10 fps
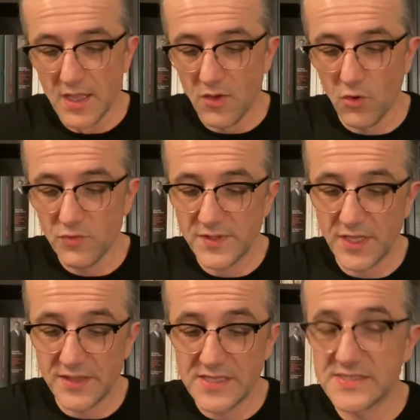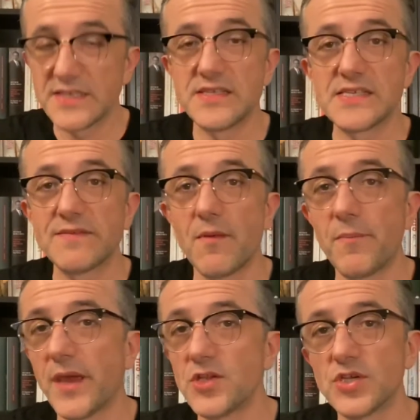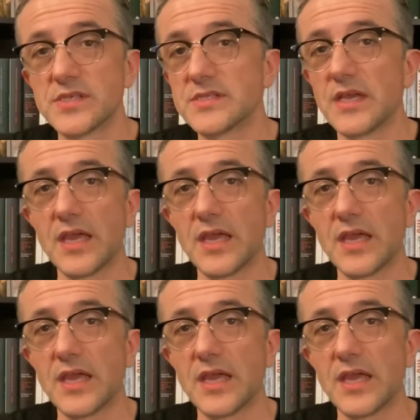Already in these 67 pages,